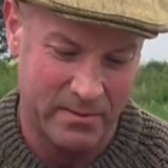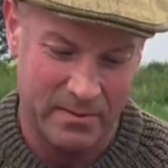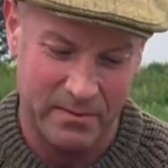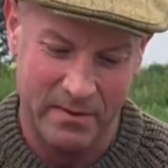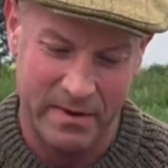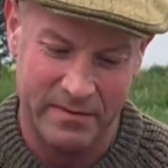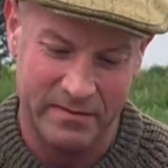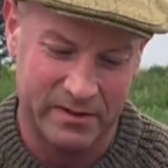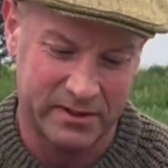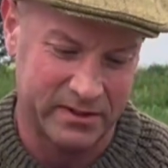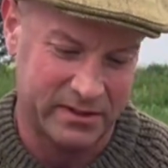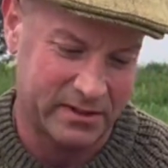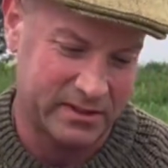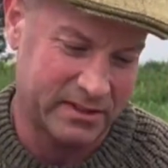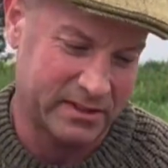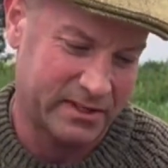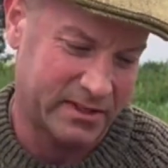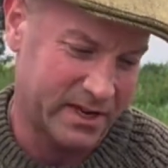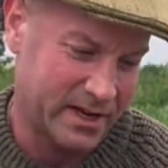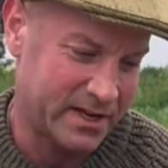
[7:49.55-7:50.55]
Weather took a
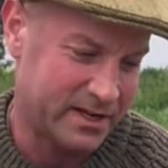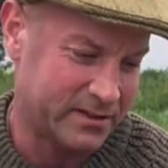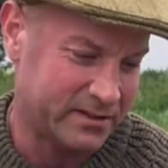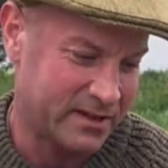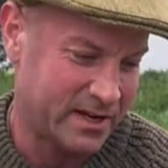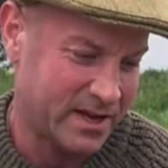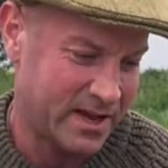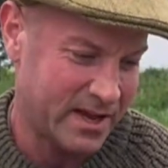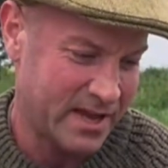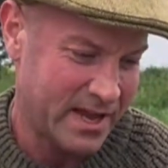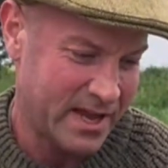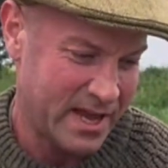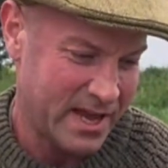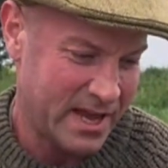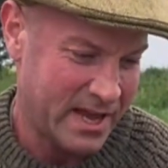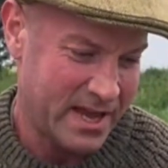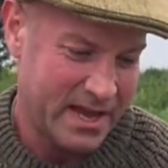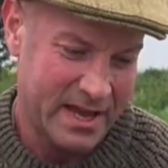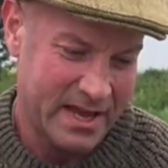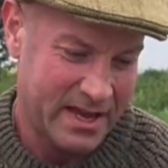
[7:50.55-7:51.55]
change,
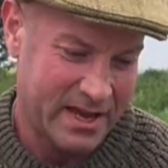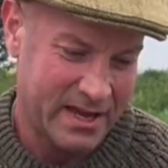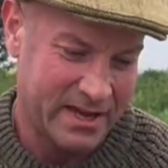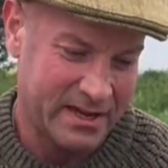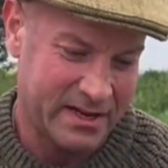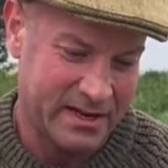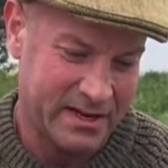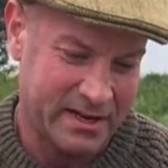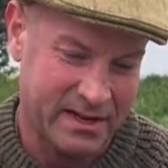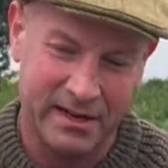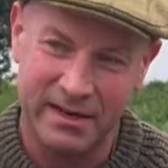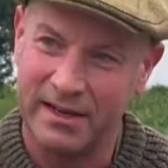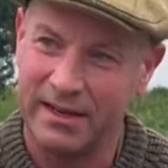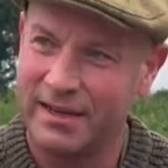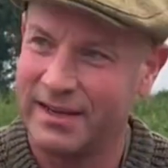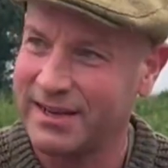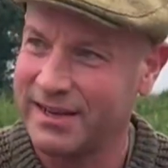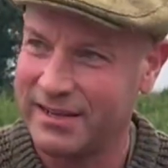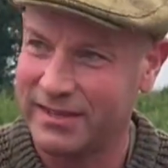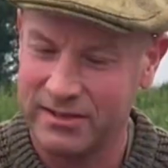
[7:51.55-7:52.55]
and I
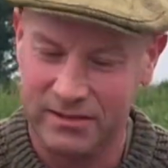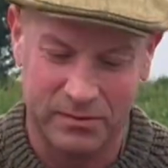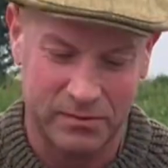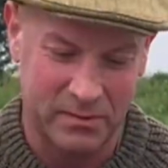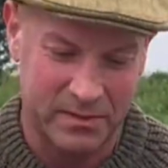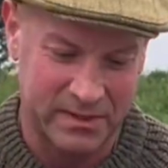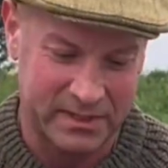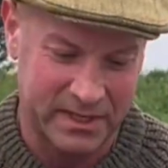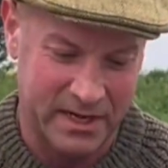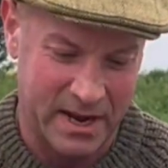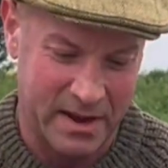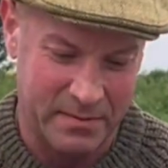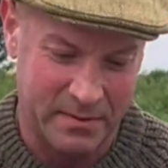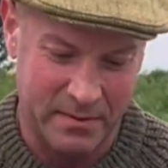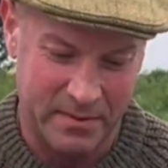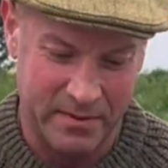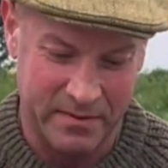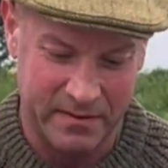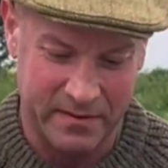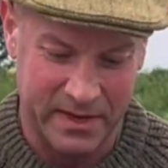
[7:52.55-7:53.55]
just wasn't happy
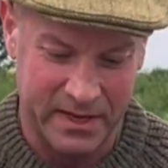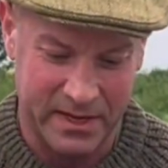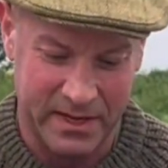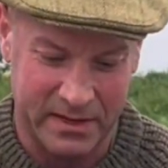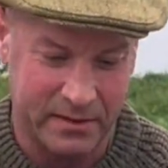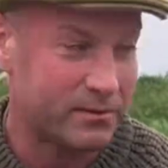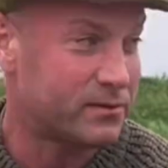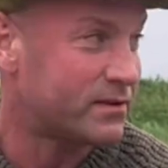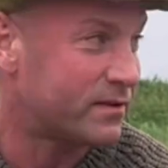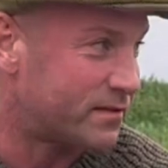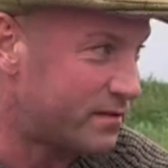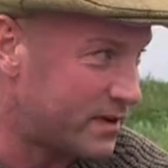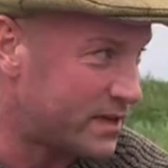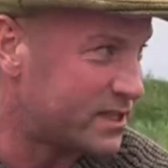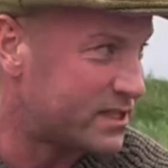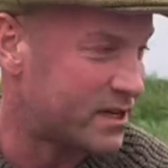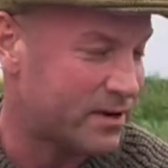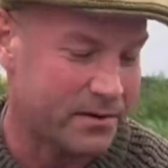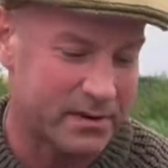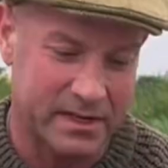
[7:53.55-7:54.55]
with it. The
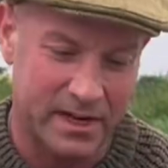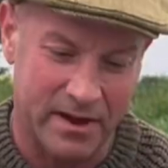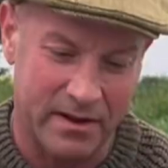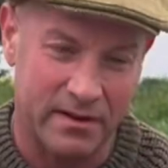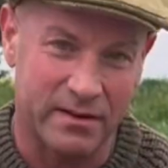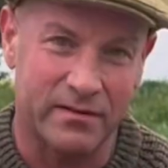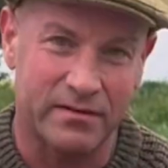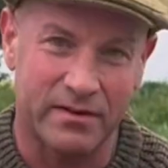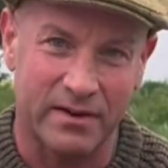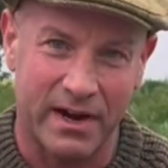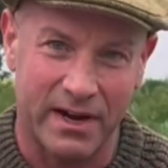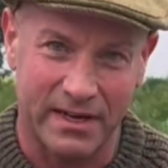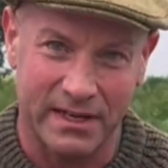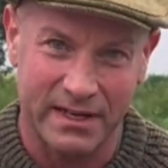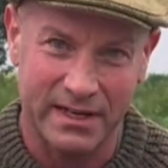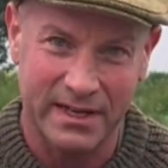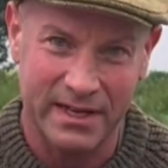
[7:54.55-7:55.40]
fish showing down the other end.